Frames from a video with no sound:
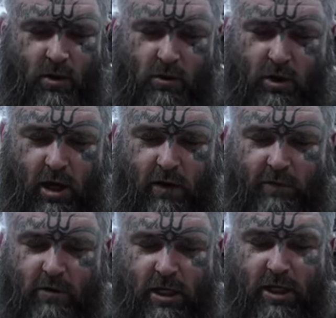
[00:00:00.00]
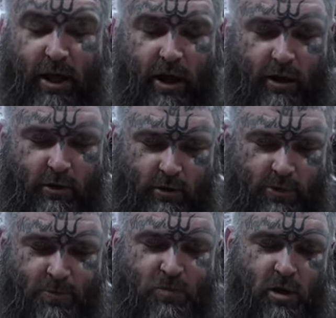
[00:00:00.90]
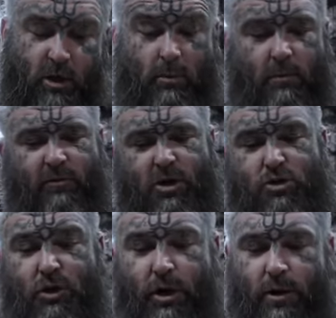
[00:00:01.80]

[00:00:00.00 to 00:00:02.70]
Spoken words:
I look like a dickhead. Could be professional, you